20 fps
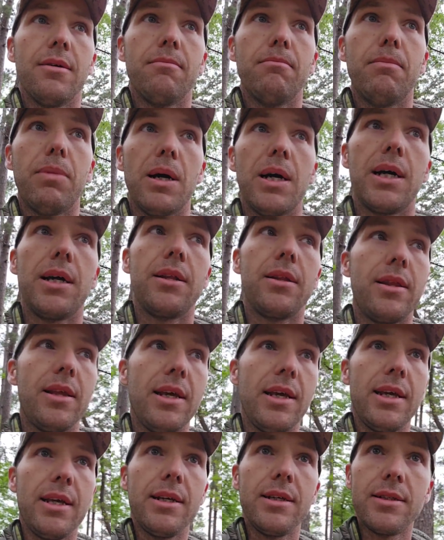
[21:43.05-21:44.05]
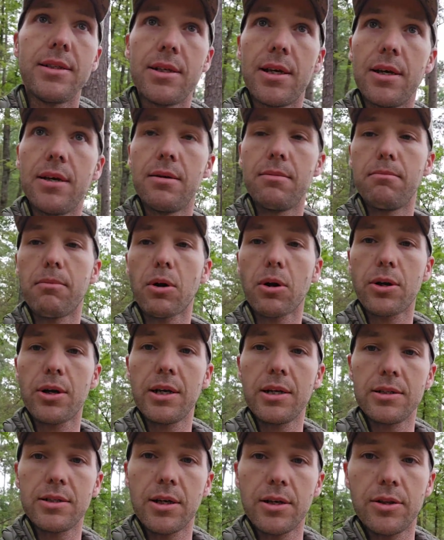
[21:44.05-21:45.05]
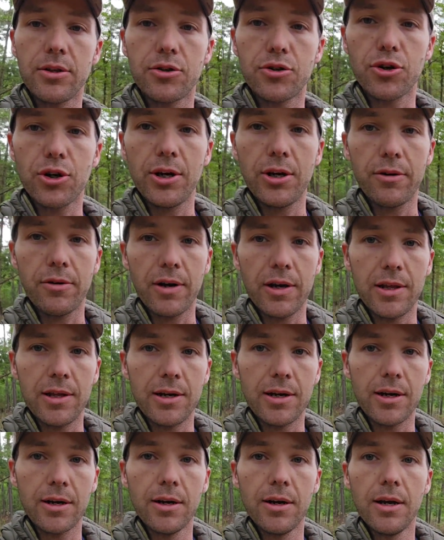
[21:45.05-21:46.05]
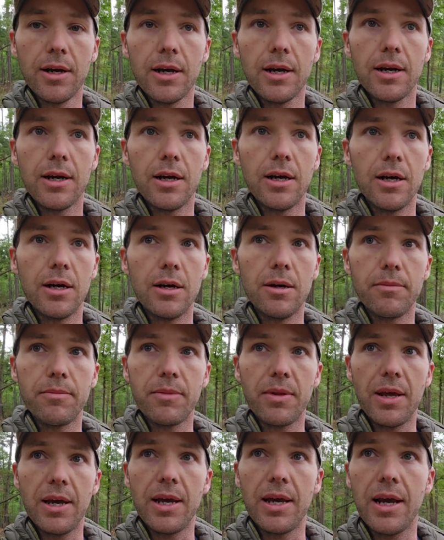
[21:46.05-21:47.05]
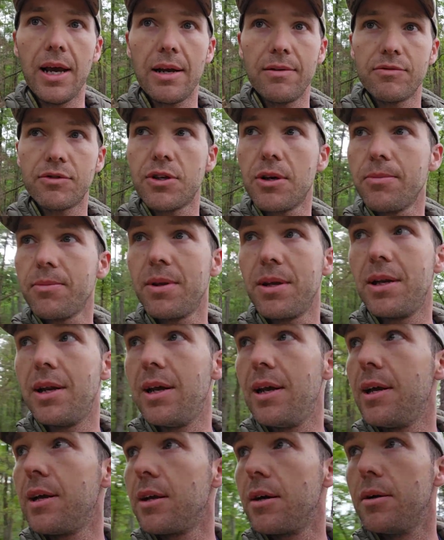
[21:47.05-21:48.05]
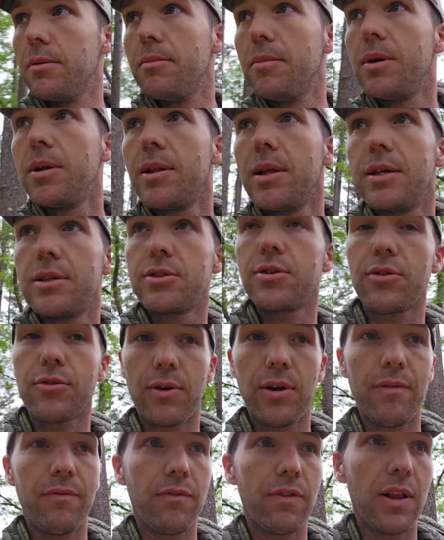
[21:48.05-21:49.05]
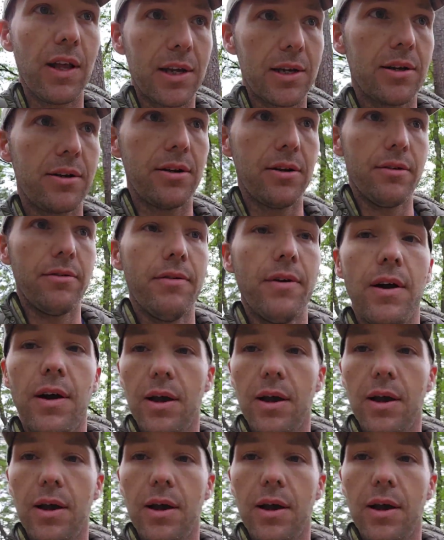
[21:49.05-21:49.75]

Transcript: But these markings on the tree right there, um, they have something in them that's reflective,